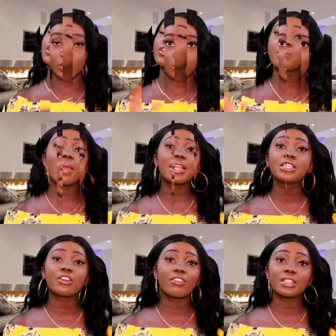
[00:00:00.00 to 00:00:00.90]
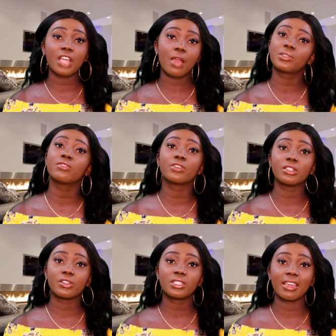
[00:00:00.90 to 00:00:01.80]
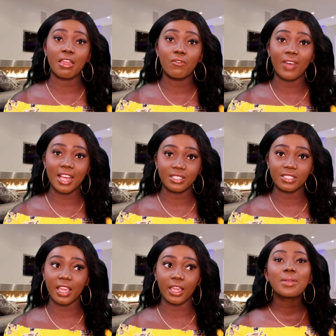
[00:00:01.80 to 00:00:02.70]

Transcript: So there are many different types of real estate investing.